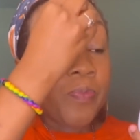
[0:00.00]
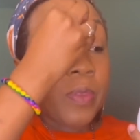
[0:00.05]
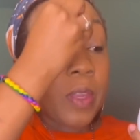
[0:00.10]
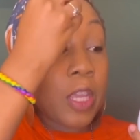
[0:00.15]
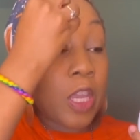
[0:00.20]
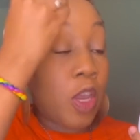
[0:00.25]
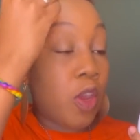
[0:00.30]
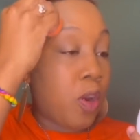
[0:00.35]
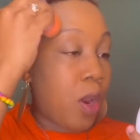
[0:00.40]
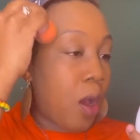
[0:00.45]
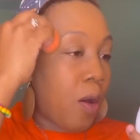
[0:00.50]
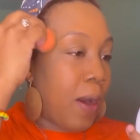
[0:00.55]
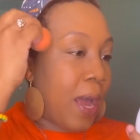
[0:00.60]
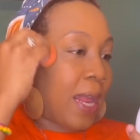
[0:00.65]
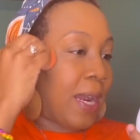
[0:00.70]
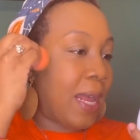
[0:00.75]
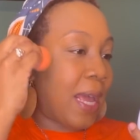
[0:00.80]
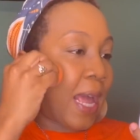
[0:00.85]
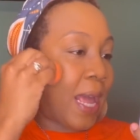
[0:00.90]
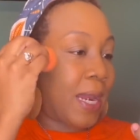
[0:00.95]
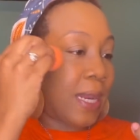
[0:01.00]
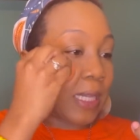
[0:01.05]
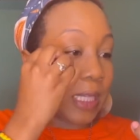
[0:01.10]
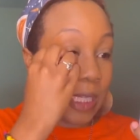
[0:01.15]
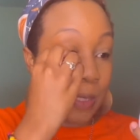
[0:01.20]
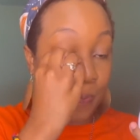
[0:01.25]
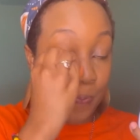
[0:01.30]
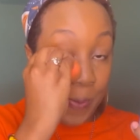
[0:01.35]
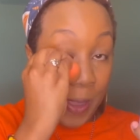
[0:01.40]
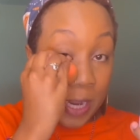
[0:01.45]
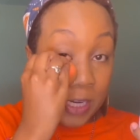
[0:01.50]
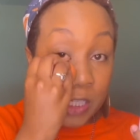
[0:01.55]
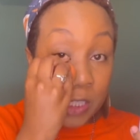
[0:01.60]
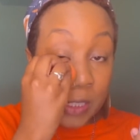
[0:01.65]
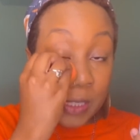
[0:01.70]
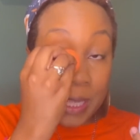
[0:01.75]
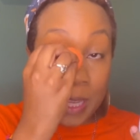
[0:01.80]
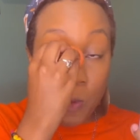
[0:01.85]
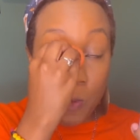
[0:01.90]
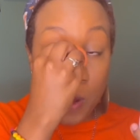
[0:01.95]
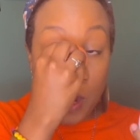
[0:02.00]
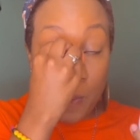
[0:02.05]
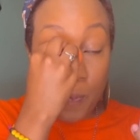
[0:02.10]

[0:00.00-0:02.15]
you know, and especially when a